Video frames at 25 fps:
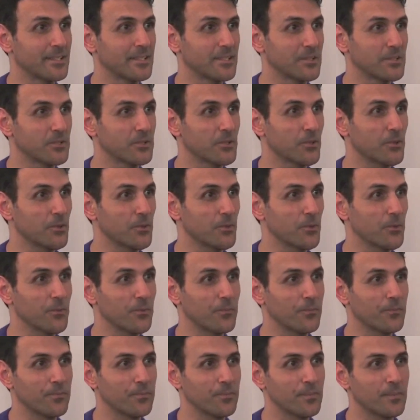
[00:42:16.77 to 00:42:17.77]

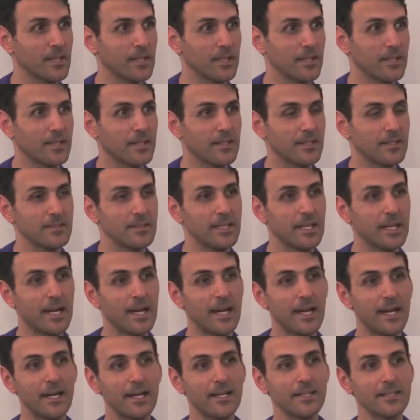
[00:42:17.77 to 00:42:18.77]
So the
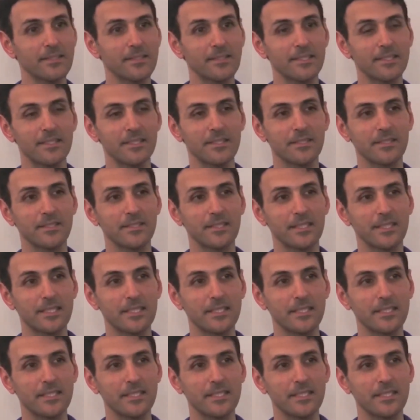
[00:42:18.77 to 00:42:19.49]
heart is